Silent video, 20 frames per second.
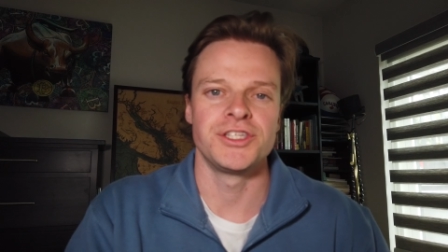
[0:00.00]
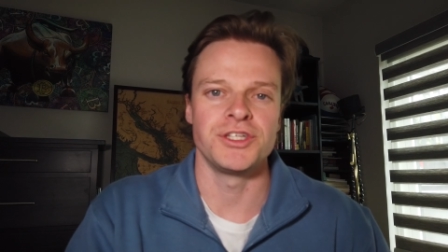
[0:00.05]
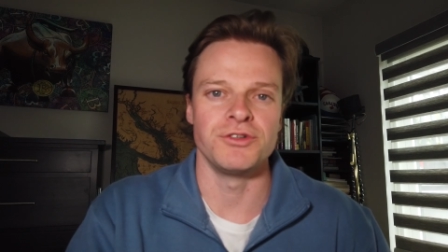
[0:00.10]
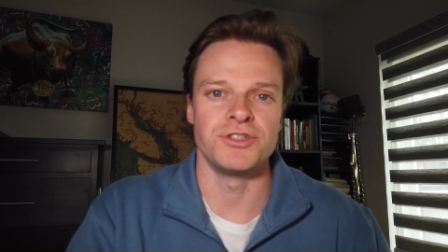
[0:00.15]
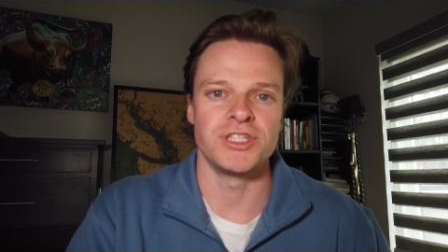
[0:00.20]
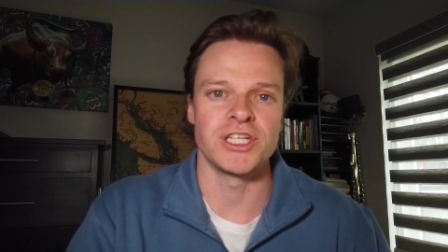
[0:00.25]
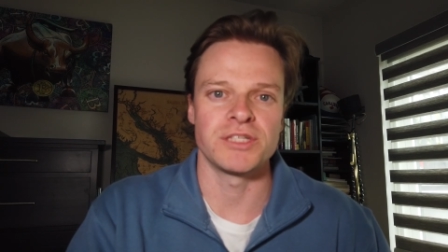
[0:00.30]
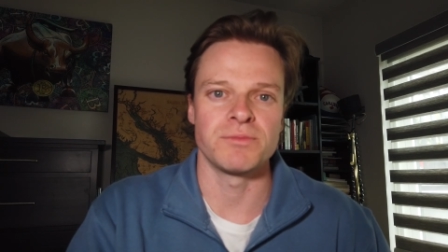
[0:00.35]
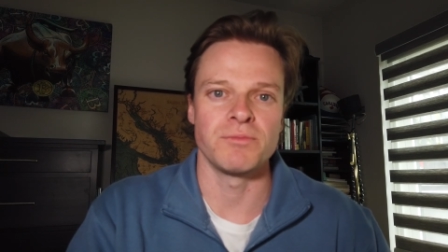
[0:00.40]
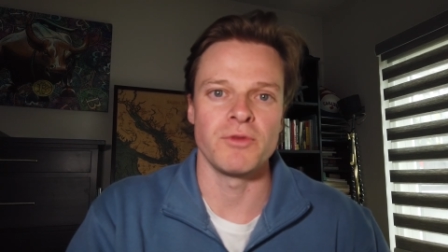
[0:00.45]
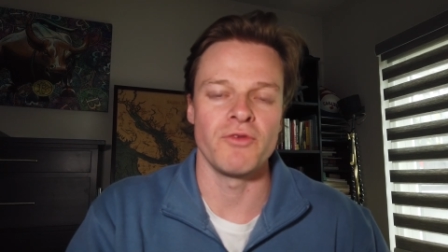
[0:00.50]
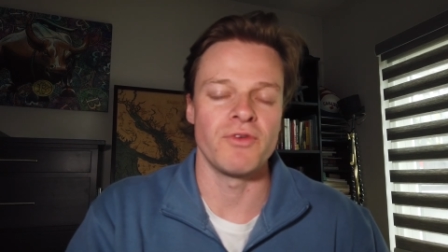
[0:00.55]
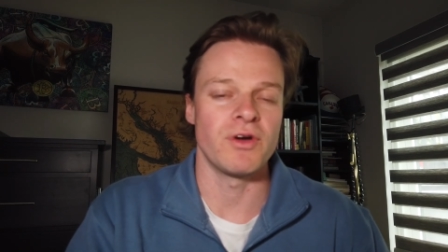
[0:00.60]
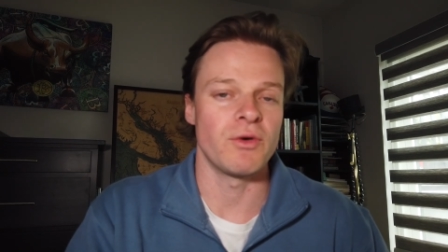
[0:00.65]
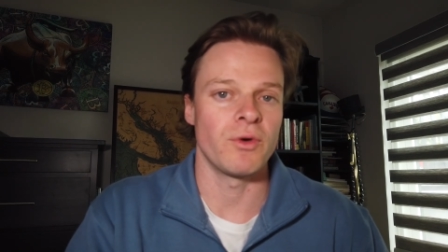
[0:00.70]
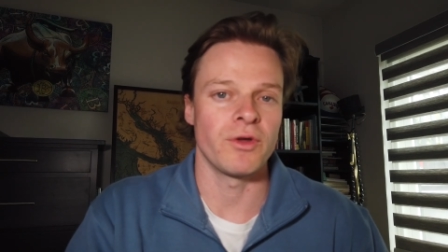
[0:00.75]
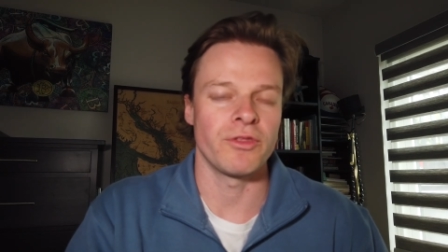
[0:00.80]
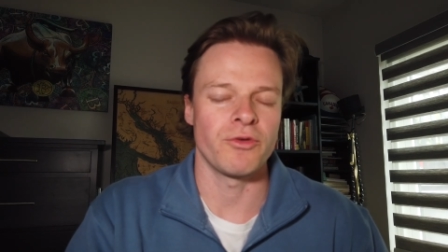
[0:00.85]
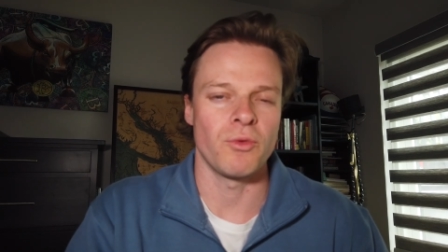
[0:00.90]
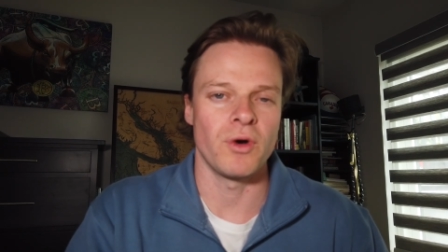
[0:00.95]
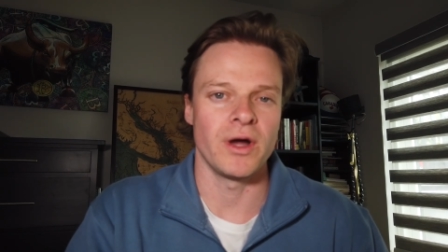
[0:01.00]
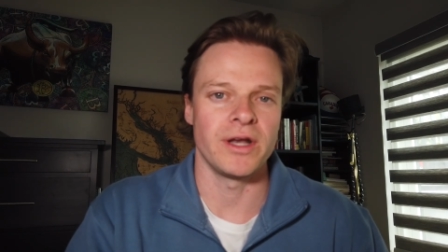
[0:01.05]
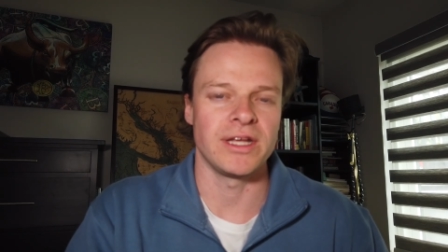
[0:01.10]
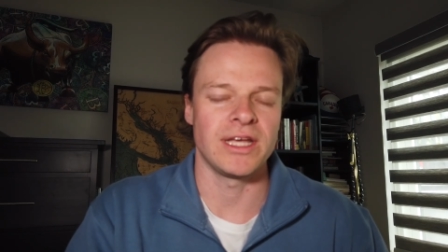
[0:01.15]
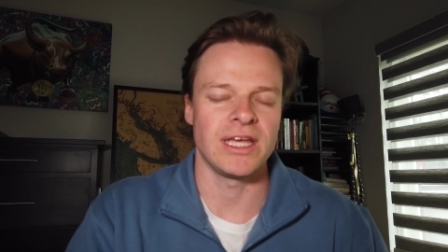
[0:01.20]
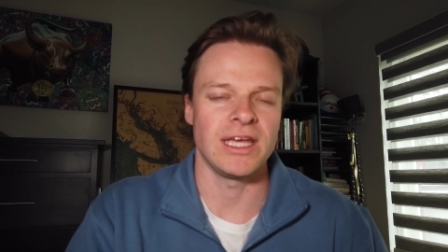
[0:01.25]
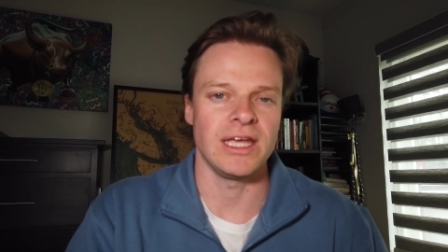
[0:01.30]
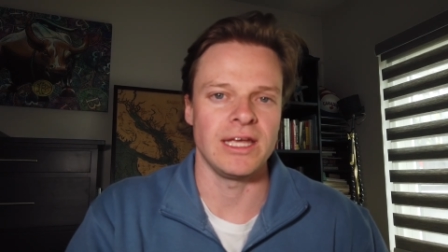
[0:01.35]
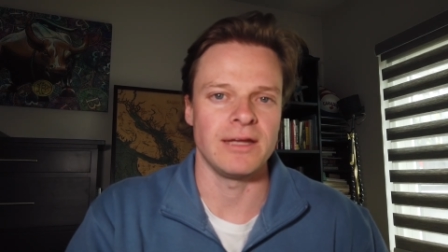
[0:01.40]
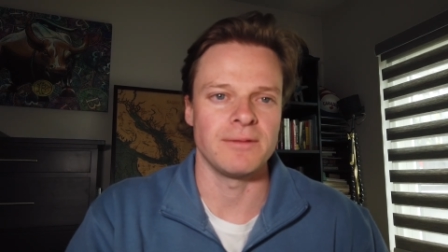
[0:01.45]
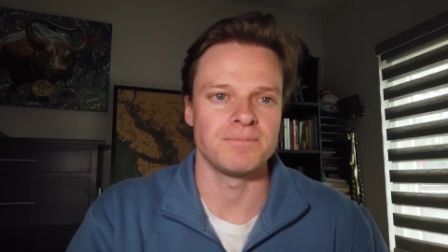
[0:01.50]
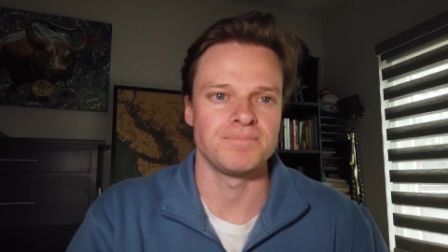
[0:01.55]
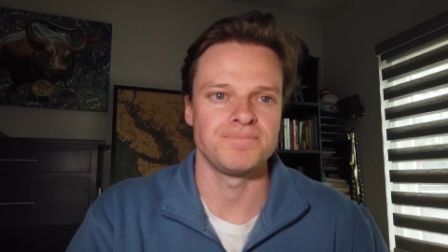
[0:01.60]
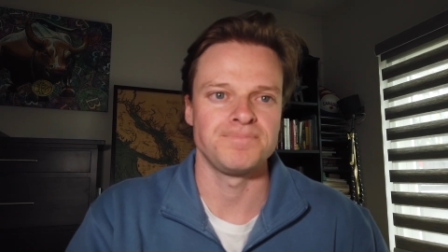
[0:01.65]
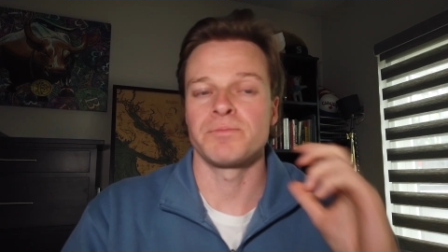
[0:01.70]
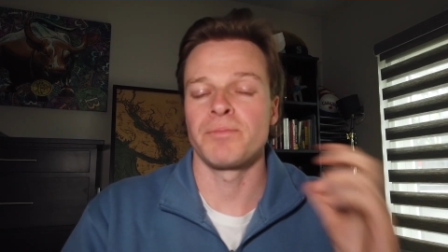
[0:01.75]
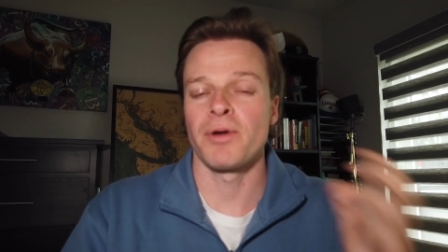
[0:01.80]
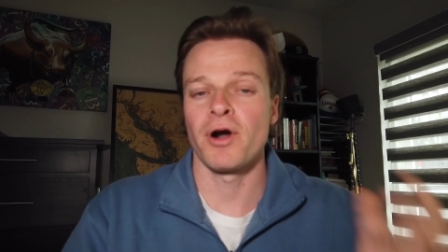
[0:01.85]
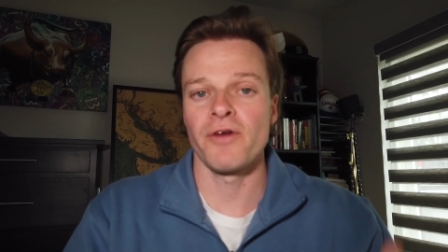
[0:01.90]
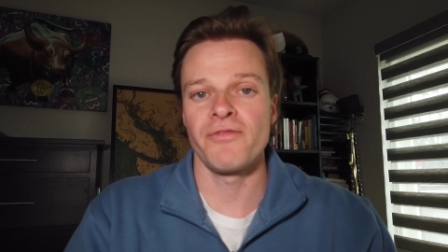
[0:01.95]
to just move it with one key. This
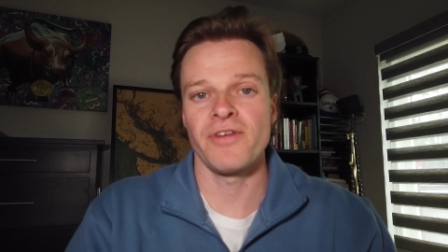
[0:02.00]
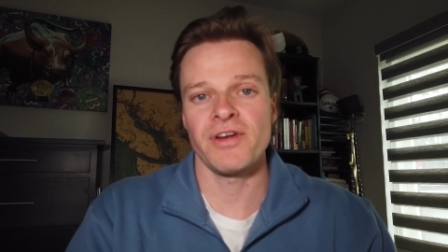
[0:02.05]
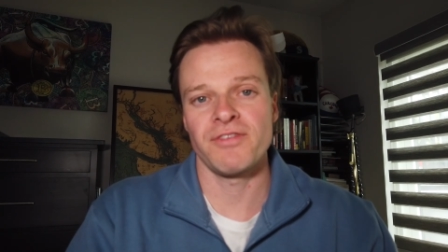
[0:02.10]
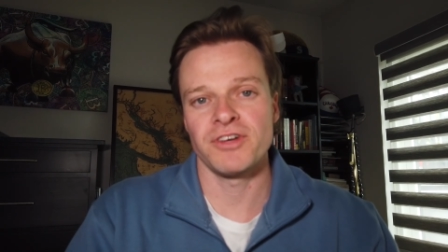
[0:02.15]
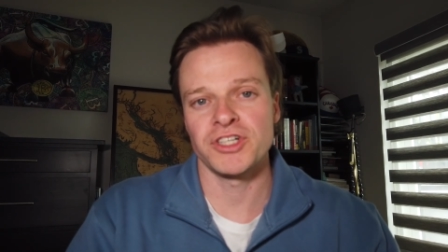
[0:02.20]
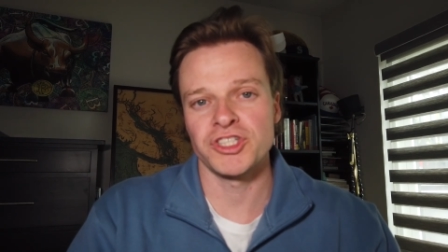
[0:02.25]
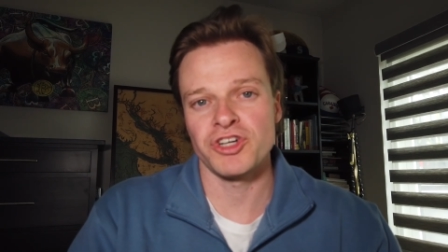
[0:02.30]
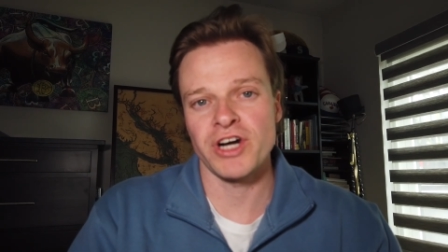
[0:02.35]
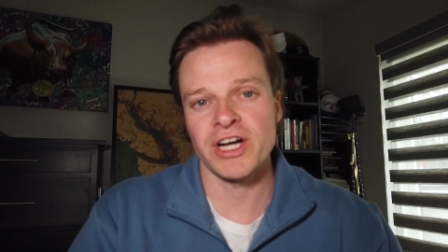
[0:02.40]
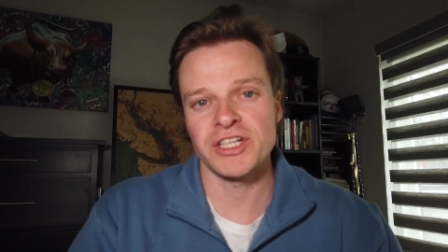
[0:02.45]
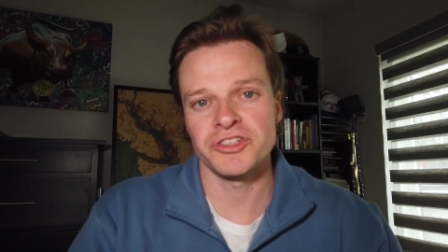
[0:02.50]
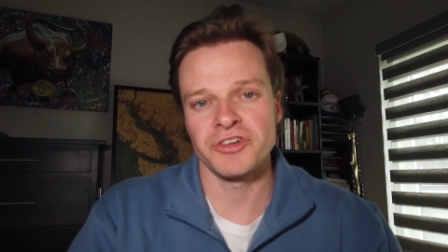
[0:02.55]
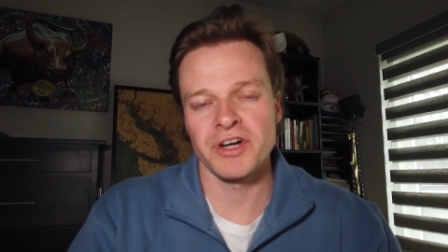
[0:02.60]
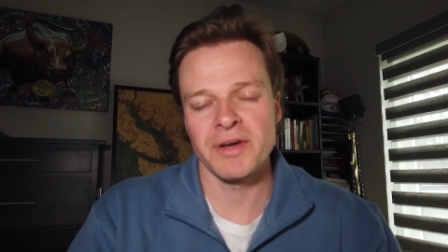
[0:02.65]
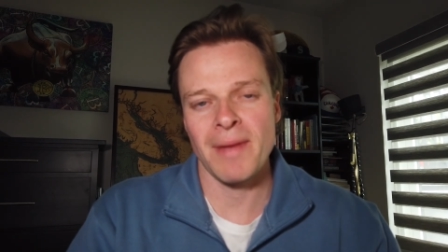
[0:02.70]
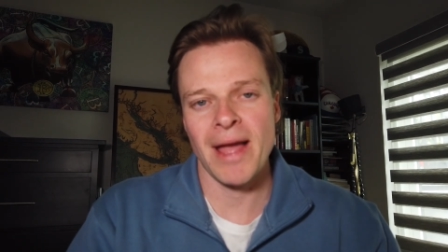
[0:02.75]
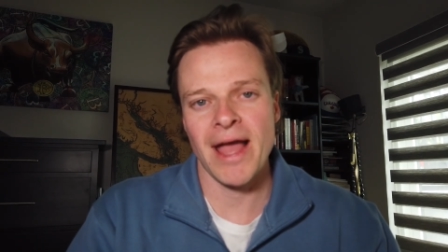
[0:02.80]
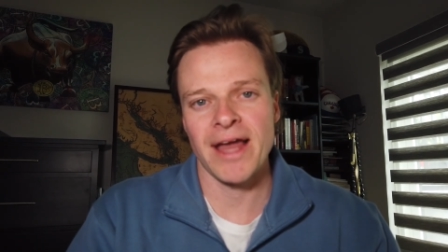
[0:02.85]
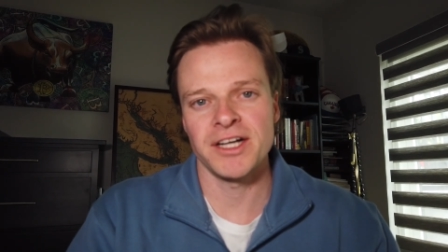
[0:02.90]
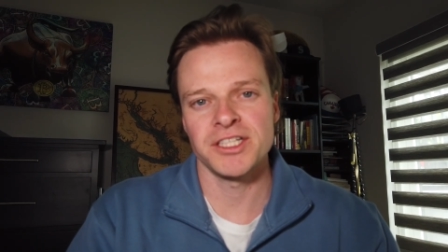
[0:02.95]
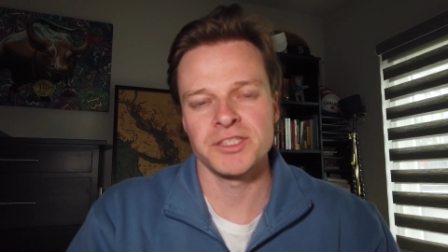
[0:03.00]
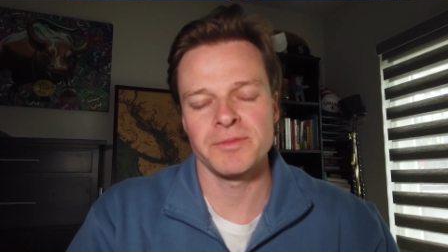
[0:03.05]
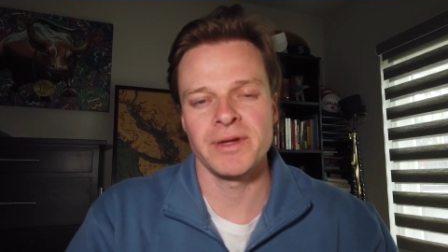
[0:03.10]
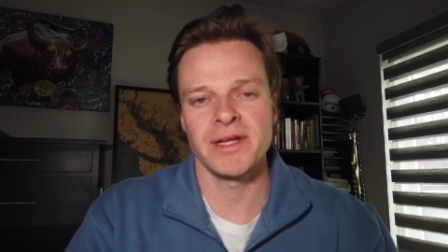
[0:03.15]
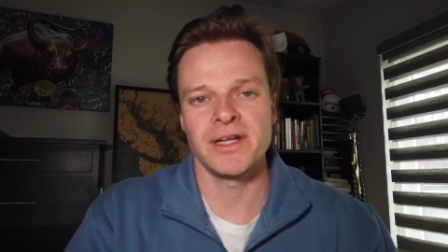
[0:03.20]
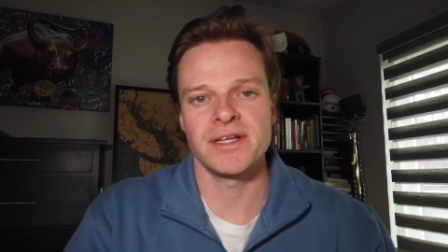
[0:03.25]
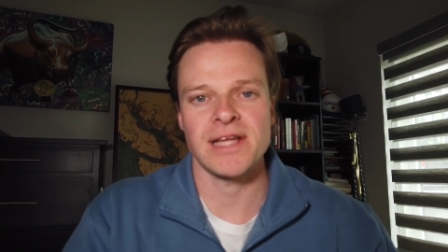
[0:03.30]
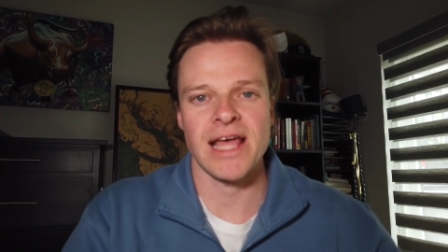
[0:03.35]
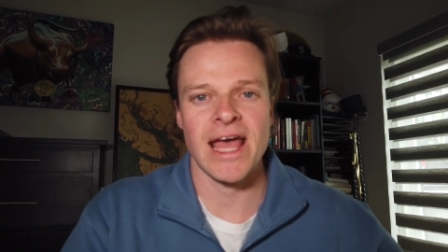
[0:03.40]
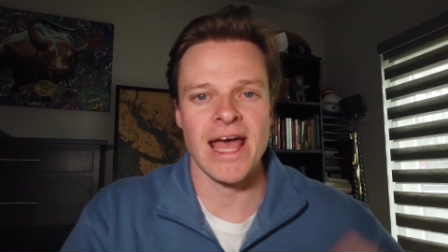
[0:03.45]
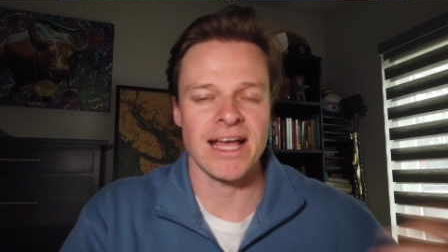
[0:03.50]
is perfect for treasury management,